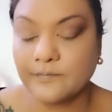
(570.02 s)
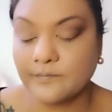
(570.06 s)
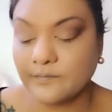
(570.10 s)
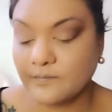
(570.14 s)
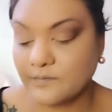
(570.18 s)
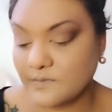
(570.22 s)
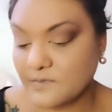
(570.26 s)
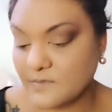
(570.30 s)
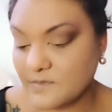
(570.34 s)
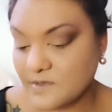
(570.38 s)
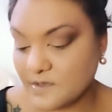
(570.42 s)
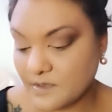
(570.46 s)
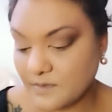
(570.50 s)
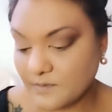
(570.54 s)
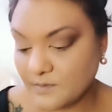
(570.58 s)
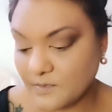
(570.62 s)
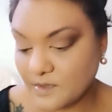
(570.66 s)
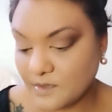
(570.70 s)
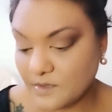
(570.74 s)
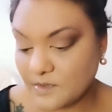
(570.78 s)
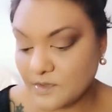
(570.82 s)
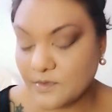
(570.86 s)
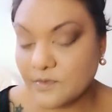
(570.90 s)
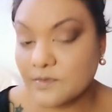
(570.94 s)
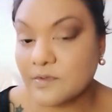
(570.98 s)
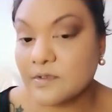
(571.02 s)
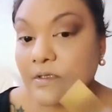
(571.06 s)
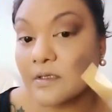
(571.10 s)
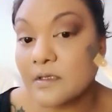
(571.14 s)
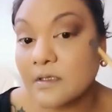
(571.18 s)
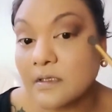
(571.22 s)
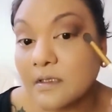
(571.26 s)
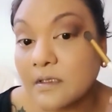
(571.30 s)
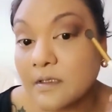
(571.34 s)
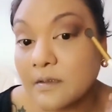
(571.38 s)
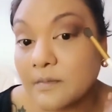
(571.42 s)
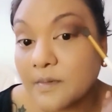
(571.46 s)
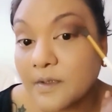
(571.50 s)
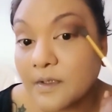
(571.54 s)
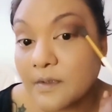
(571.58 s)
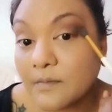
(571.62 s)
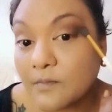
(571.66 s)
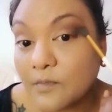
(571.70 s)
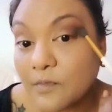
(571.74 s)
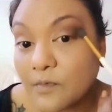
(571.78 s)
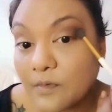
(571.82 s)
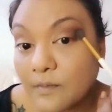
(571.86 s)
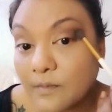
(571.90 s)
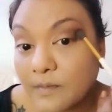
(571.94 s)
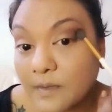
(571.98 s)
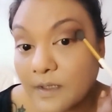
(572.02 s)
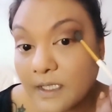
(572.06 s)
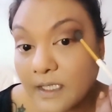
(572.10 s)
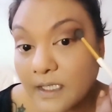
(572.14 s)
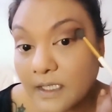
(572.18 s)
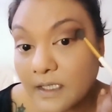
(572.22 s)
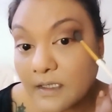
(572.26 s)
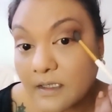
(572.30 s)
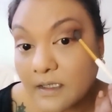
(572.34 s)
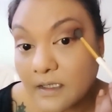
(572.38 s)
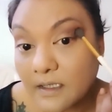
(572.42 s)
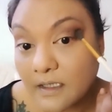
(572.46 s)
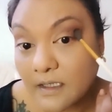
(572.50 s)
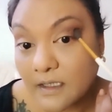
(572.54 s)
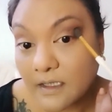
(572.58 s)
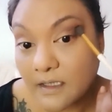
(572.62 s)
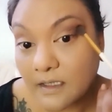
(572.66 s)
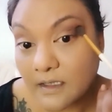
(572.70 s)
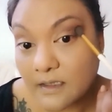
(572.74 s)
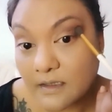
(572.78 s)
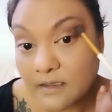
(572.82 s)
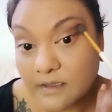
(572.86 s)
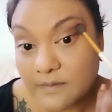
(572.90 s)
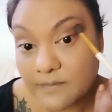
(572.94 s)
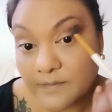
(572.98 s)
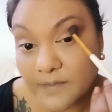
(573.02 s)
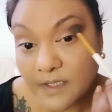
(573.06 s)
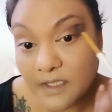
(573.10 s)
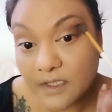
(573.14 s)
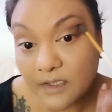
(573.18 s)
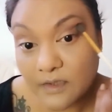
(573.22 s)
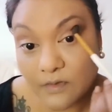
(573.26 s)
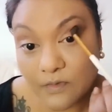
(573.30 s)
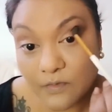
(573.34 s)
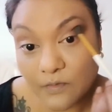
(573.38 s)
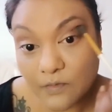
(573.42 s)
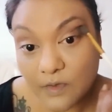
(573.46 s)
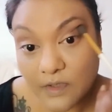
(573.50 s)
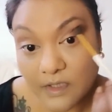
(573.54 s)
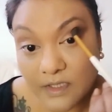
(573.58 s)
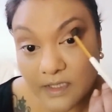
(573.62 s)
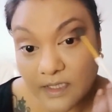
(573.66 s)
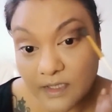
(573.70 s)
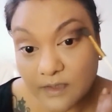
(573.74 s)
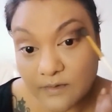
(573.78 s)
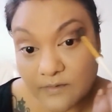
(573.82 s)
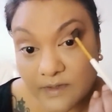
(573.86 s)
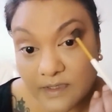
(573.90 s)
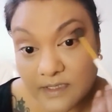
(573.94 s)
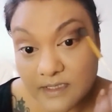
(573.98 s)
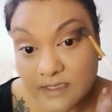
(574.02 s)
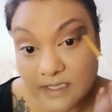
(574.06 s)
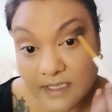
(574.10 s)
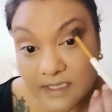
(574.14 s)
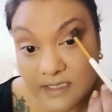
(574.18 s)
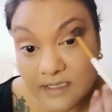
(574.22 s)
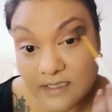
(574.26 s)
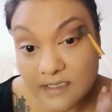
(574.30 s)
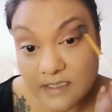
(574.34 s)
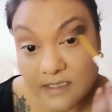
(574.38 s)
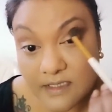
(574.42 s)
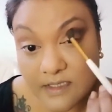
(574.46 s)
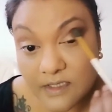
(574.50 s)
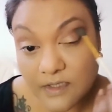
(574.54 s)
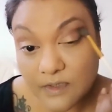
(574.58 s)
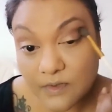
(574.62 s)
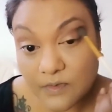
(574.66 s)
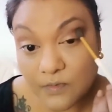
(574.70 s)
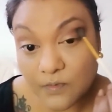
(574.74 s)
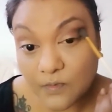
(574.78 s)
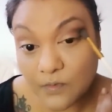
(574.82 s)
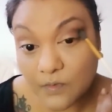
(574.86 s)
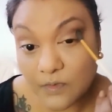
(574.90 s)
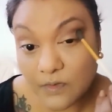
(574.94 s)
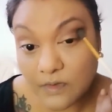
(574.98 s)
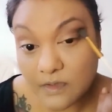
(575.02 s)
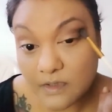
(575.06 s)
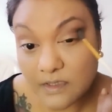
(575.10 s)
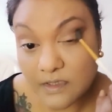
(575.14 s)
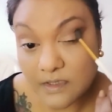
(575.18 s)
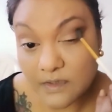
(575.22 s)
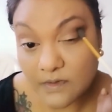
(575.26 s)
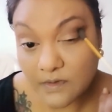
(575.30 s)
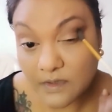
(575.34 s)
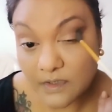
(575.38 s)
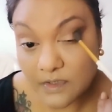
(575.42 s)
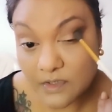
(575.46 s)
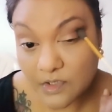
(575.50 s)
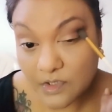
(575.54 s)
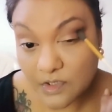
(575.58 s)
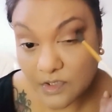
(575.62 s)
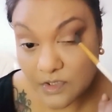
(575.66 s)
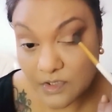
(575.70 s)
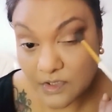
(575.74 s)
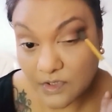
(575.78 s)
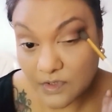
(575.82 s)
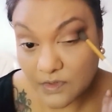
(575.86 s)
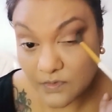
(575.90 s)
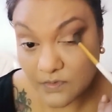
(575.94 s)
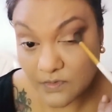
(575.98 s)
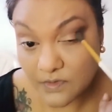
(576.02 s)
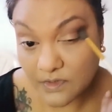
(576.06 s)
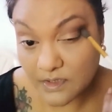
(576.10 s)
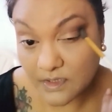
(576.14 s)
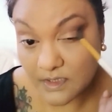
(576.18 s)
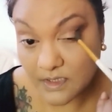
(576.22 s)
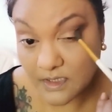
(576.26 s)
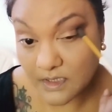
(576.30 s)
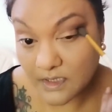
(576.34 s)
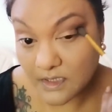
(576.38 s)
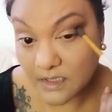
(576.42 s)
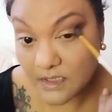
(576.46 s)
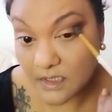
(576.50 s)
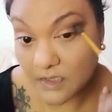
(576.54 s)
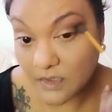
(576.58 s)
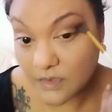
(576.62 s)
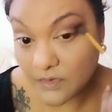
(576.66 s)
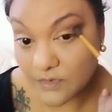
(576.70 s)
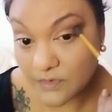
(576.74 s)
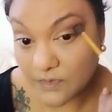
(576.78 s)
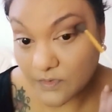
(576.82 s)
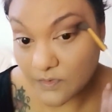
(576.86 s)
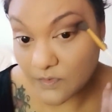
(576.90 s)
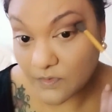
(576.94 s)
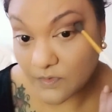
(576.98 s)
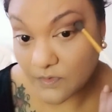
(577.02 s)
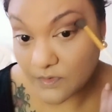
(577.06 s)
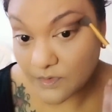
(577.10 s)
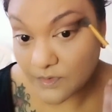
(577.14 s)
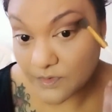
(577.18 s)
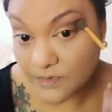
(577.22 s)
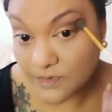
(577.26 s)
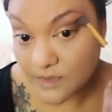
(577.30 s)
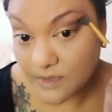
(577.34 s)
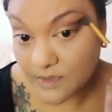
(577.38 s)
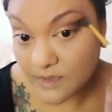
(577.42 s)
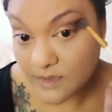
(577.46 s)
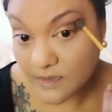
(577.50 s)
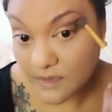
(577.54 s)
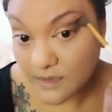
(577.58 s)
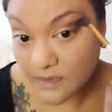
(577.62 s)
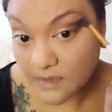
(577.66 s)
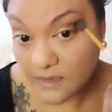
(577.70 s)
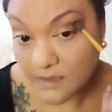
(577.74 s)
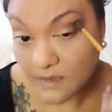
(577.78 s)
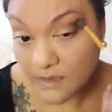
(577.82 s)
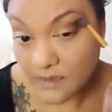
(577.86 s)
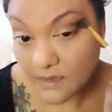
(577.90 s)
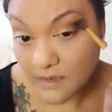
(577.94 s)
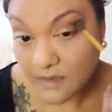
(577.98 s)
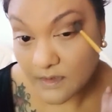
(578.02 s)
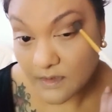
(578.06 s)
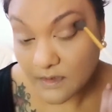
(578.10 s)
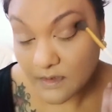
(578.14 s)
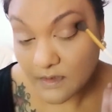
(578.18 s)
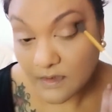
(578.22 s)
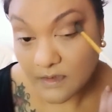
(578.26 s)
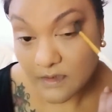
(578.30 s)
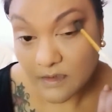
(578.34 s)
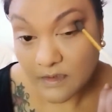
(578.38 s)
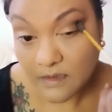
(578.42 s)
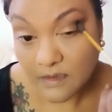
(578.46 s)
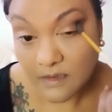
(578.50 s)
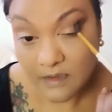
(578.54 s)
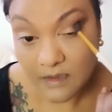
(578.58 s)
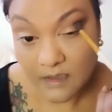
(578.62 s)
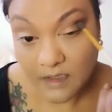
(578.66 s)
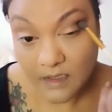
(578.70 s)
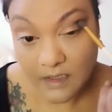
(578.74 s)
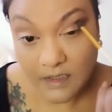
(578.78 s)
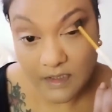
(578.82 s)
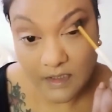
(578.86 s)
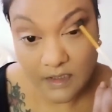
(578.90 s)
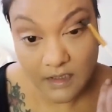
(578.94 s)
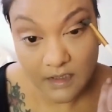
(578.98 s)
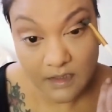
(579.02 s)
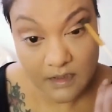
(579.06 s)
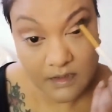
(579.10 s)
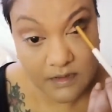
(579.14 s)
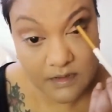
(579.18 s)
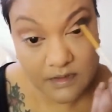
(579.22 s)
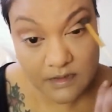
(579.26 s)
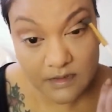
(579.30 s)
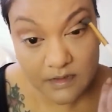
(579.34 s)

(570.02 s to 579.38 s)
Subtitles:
So I'm going to use a little bit more black, and depending on what kind of intensity you want, you can just use it at the outer corners. And